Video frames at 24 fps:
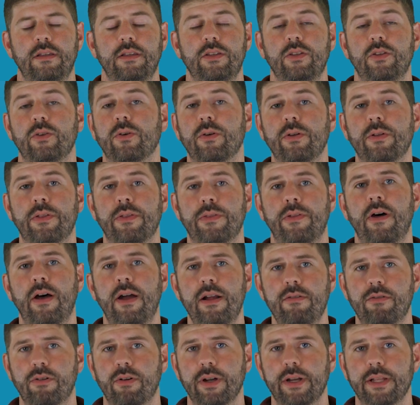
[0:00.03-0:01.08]
Your
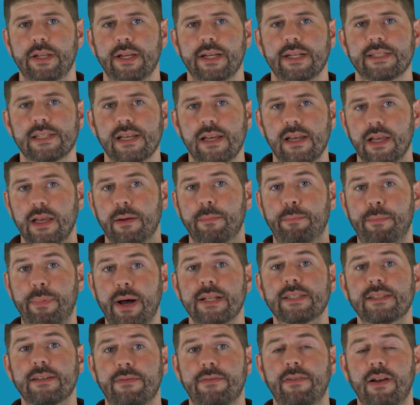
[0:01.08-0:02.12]
thyroid is a
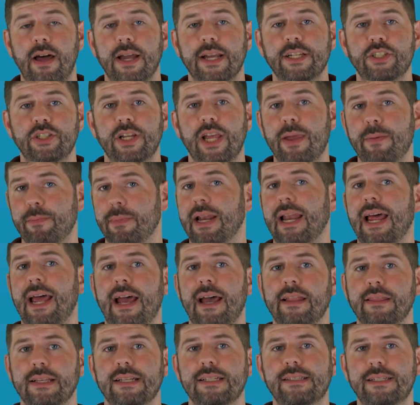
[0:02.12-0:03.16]
butterfly-shaped
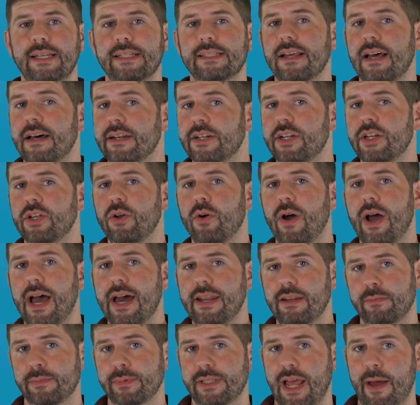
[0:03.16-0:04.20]
gland that sits under your
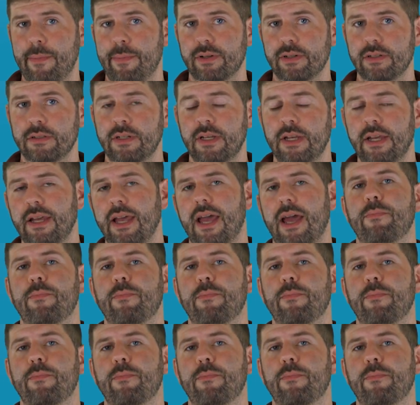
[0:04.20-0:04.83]
Adam's apple